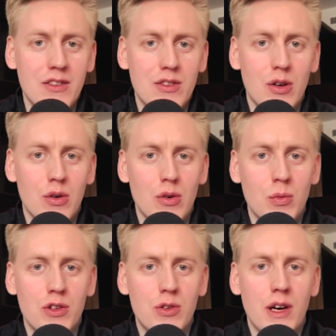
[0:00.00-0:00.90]
So
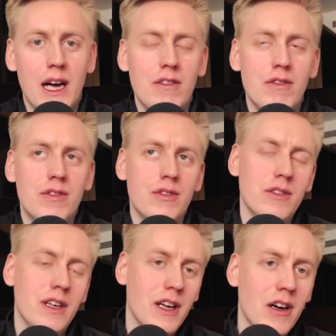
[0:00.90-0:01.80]
once you have
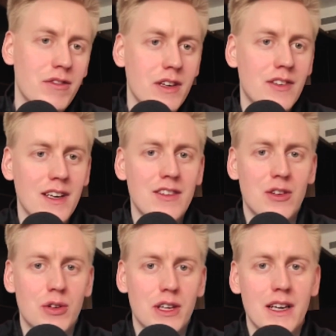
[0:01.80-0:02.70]
enough, it's
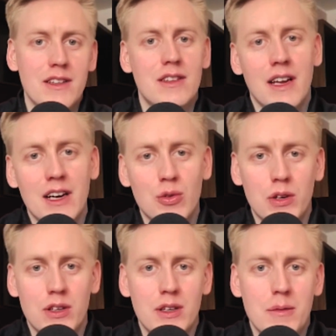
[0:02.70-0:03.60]
easier to get the next one.